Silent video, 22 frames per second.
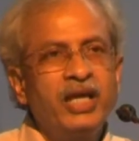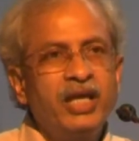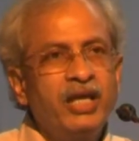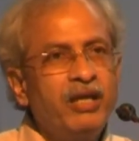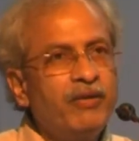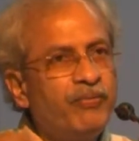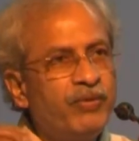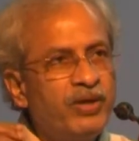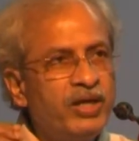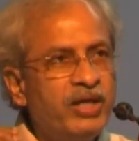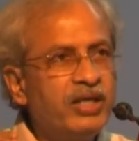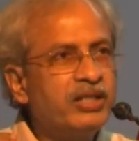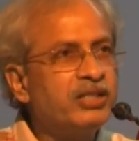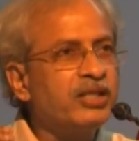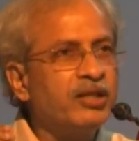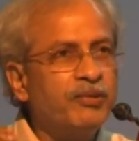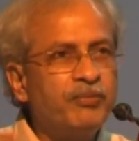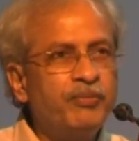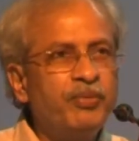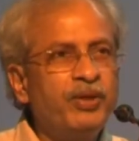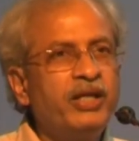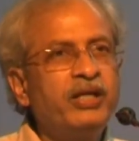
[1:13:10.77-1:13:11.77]
If he is
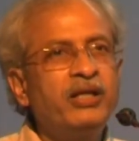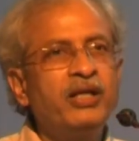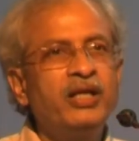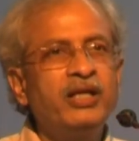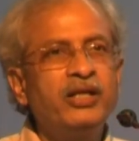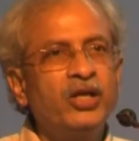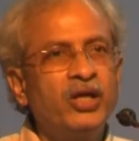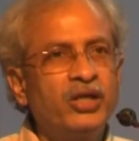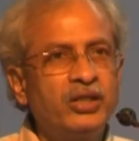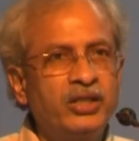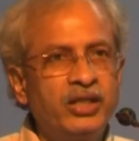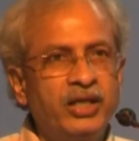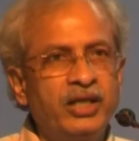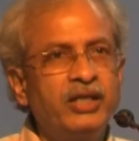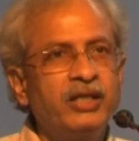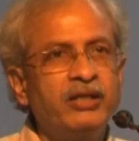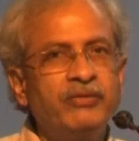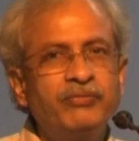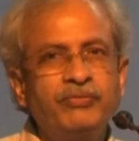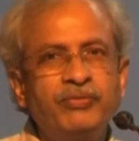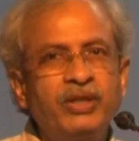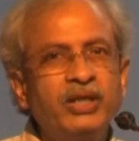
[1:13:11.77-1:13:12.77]
completely not
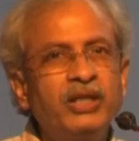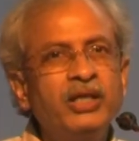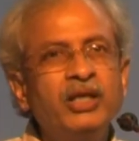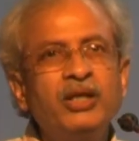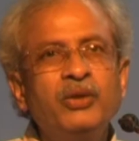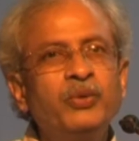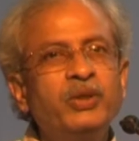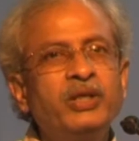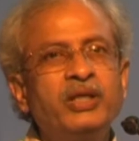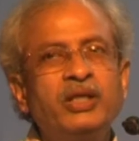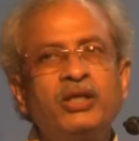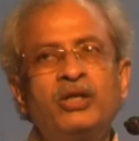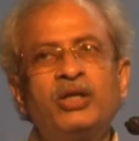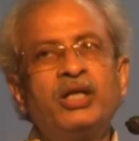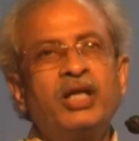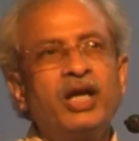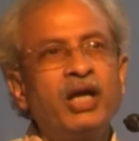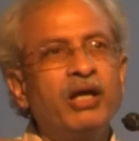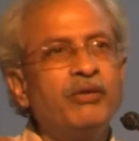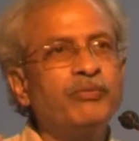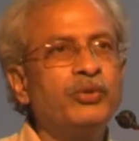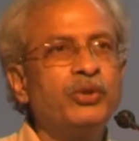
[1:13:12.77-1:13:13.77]
error-free, we cannot
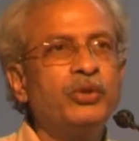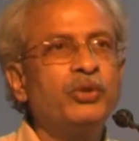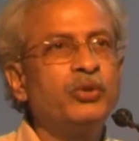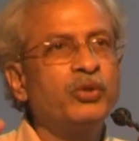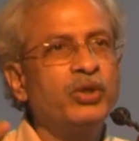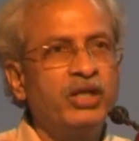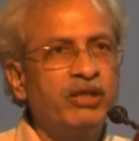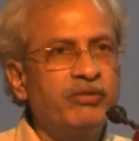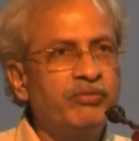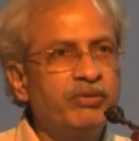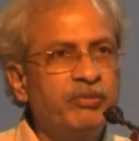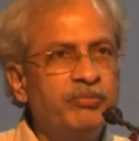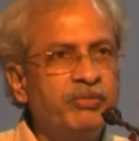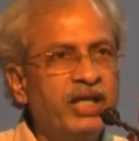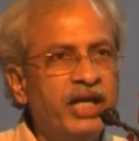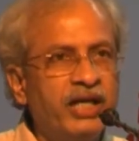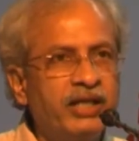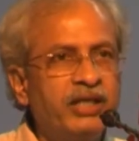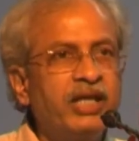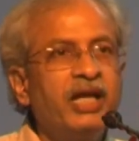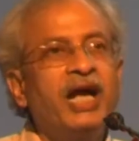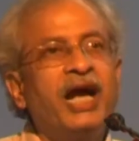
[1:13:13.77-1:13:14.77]
afford to give him
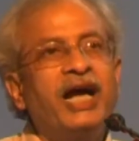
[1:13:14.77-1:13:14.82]
that.